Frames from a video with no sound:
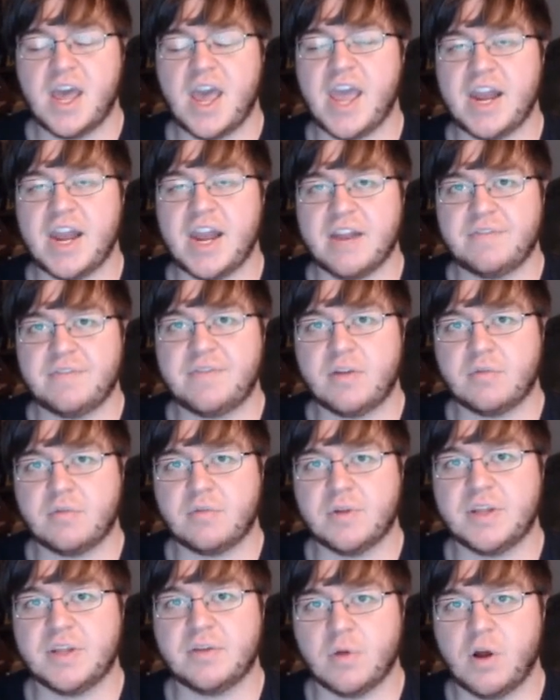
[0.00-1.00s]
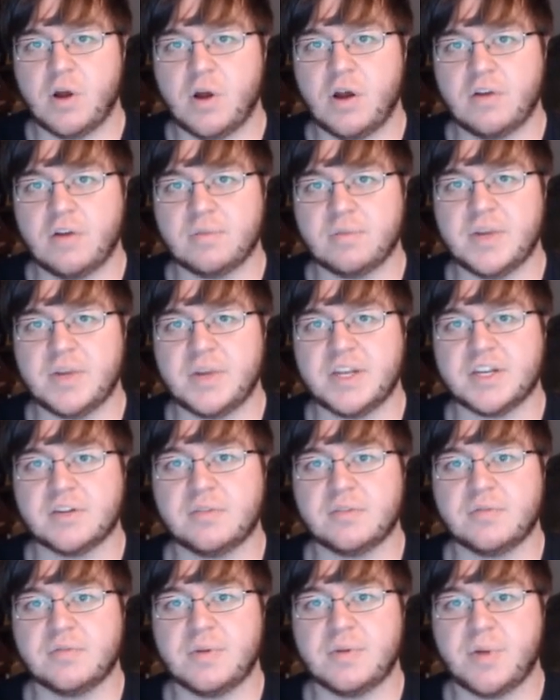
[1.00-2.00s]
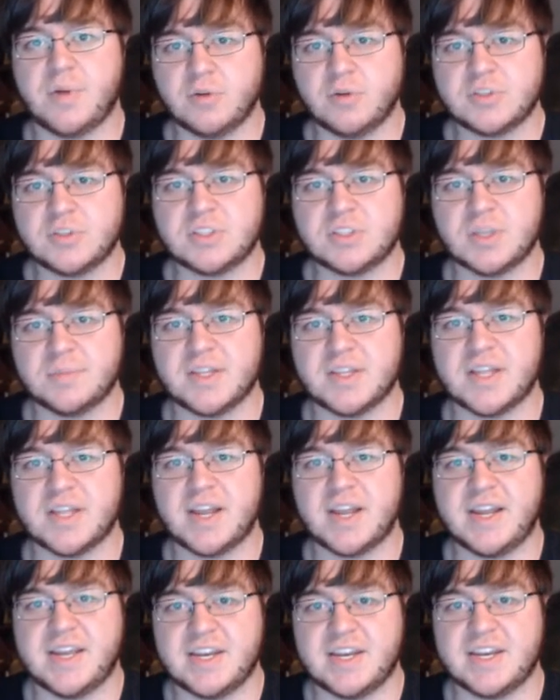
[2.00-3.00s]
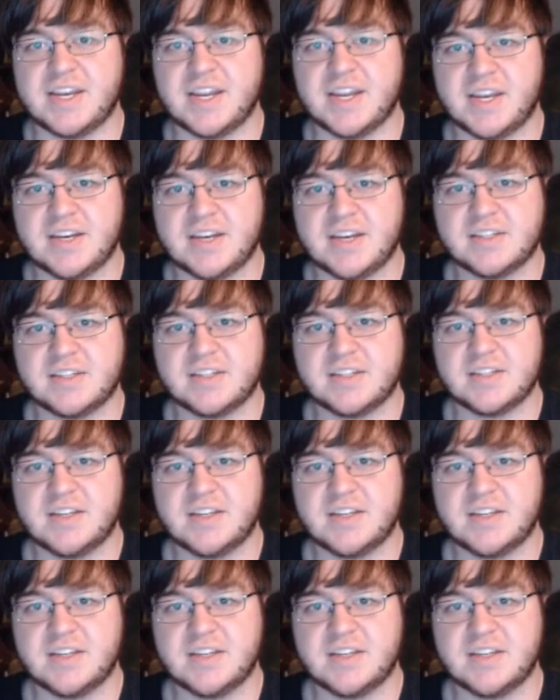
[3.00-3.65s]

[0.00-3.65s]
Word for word: And it felt really wrong for me to post something that he didn't